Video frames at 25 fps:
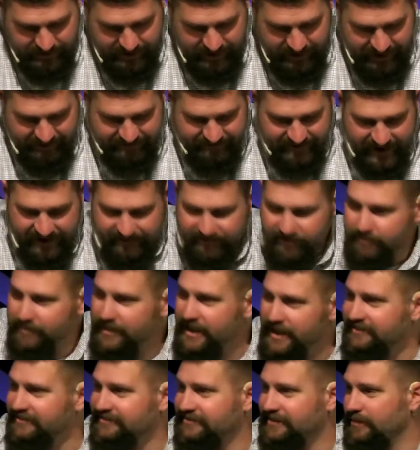I've never
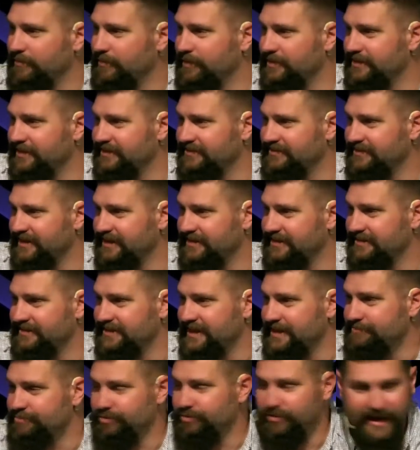met someone that said that
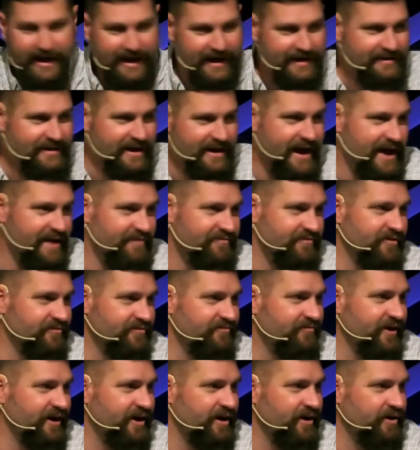they planned to have an
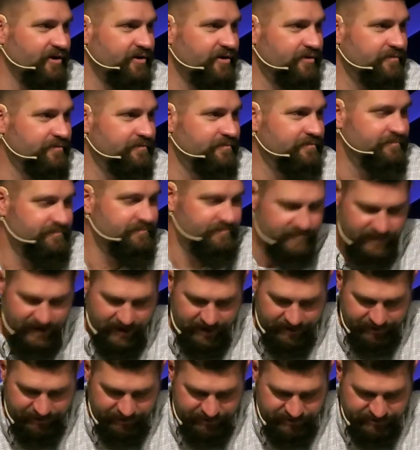affair
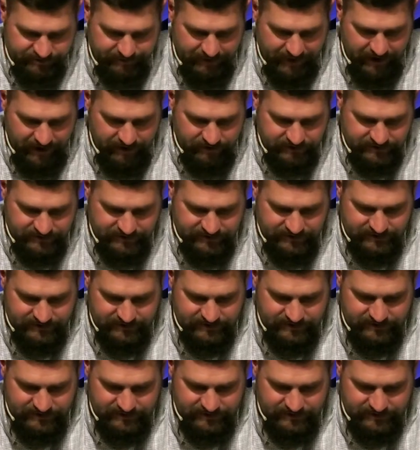on their spouse.